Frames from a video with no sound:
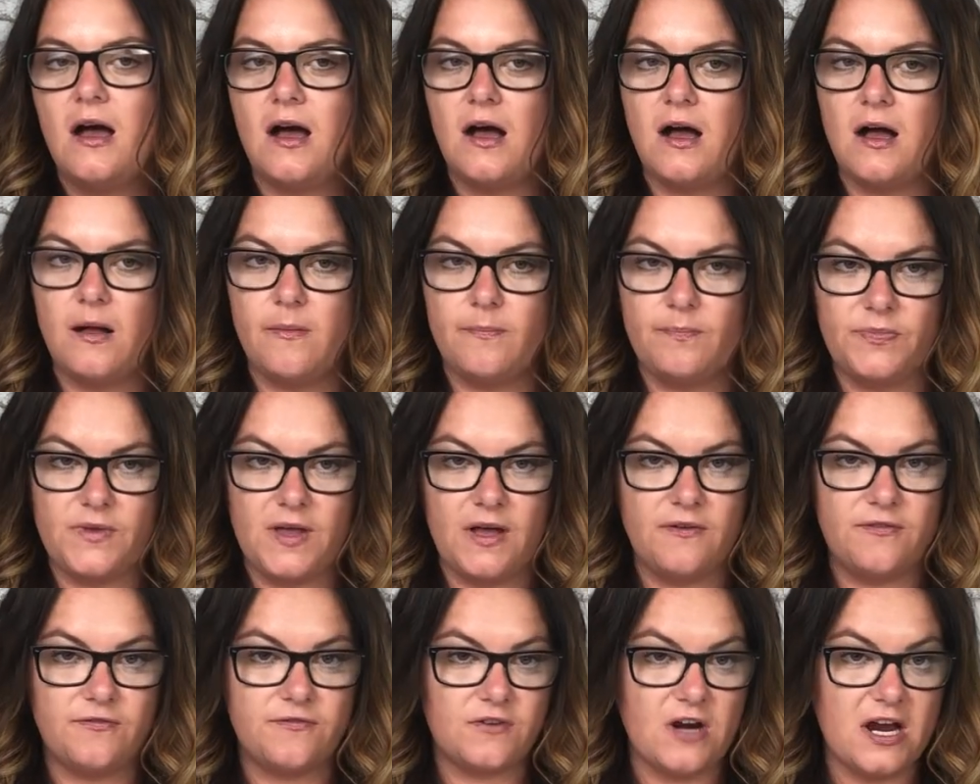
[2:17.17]
um,
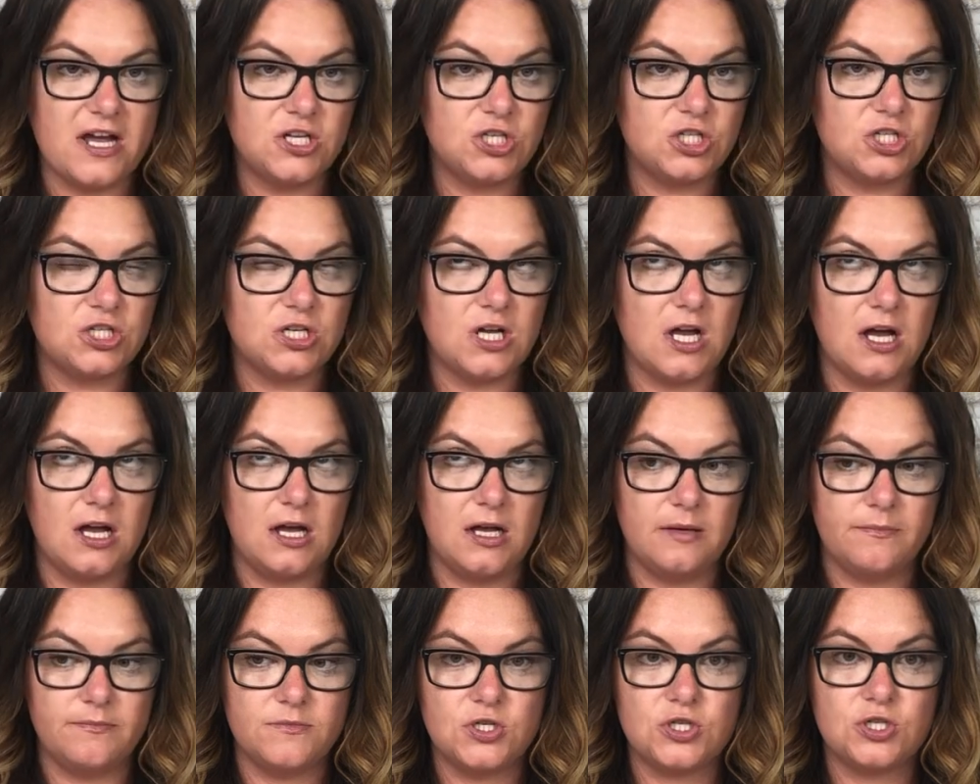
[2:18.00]
a fresh
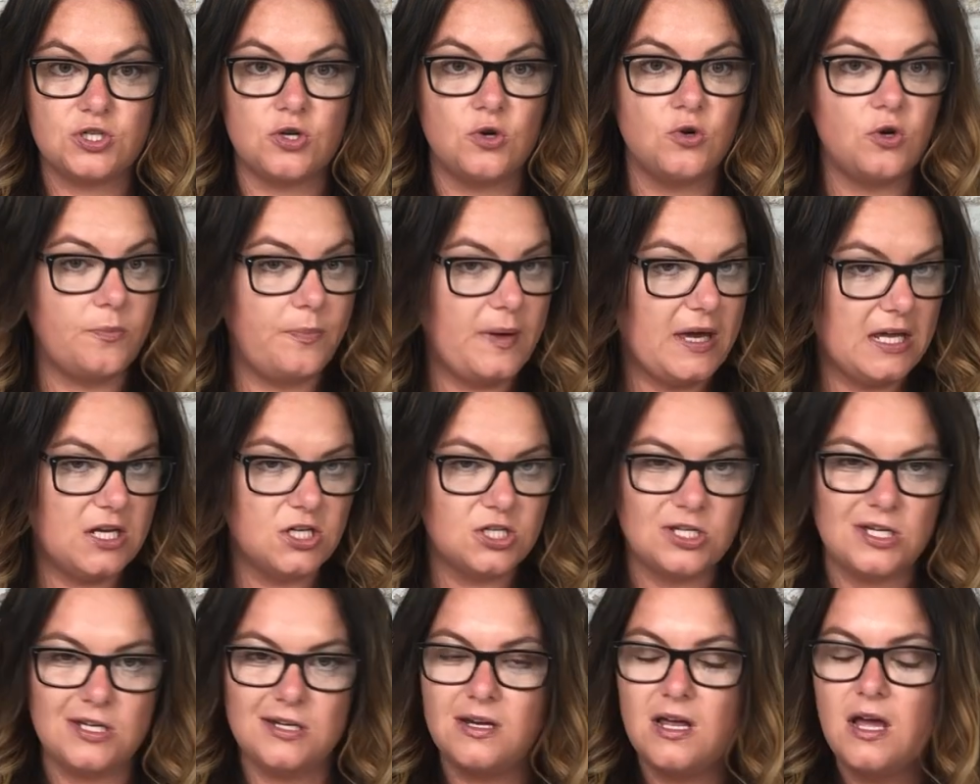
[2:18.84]
um, stroke
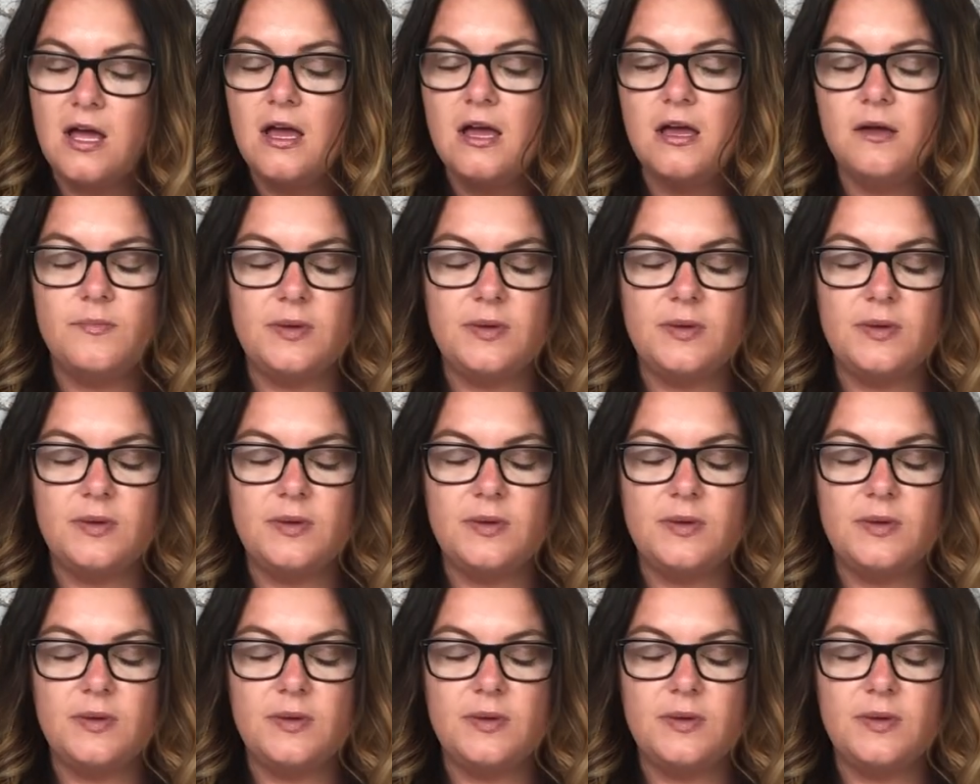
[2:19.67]
patient,